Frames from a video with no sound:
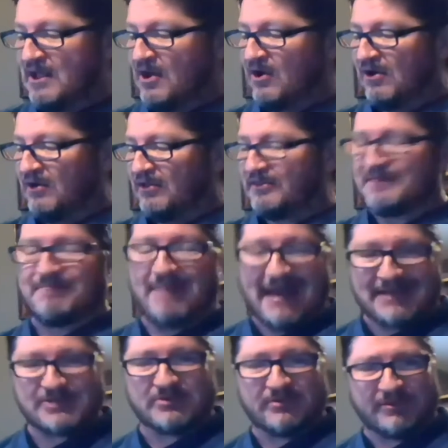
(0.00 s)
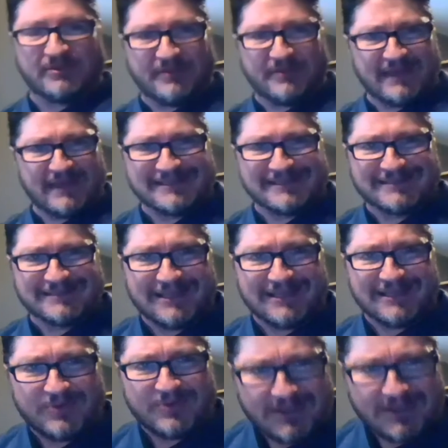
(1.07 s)
All the magical things that you
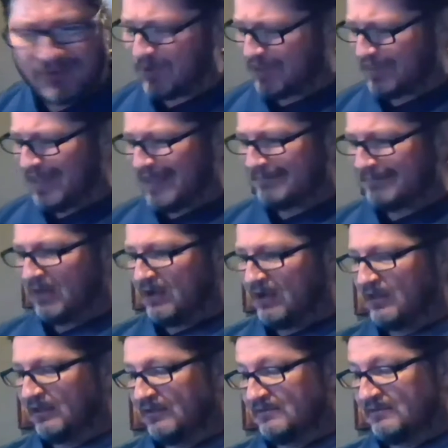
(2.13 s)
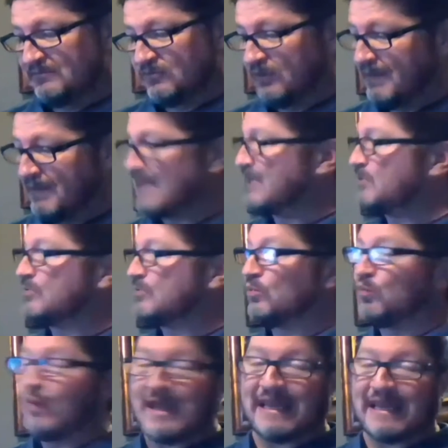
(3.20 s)
can do with that ball will make you the
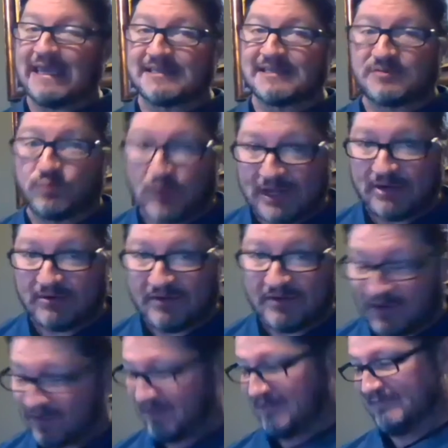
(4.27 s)
winningest winner of all.